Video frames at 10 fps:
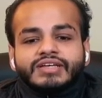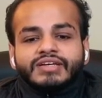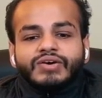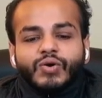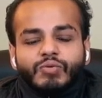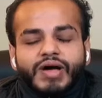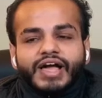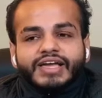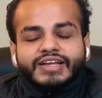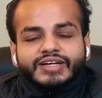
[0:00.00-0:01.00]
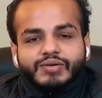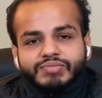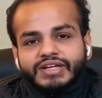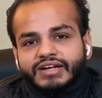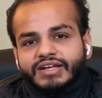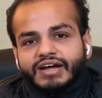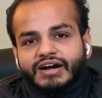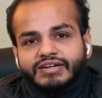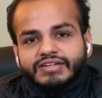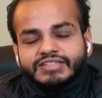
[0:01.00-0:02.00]
go back and completely
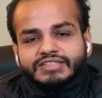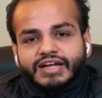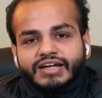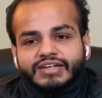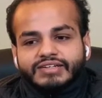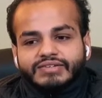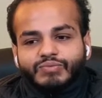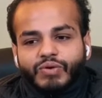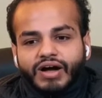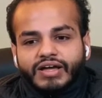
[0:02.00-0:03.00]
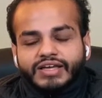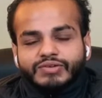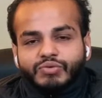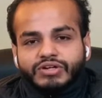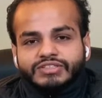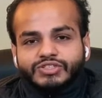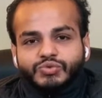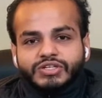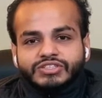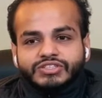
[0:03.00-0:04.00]
understand why, in what
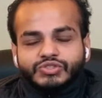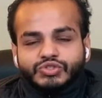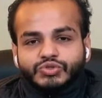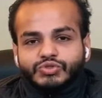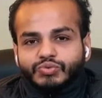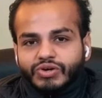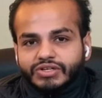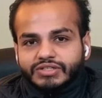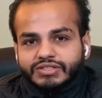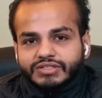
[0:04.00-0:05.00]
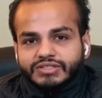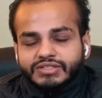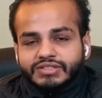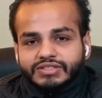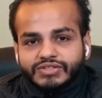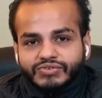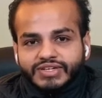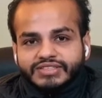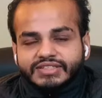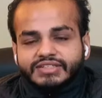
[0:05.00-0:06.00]
situation you choose what, the
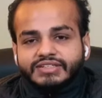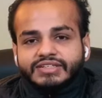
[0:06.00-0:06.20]
reason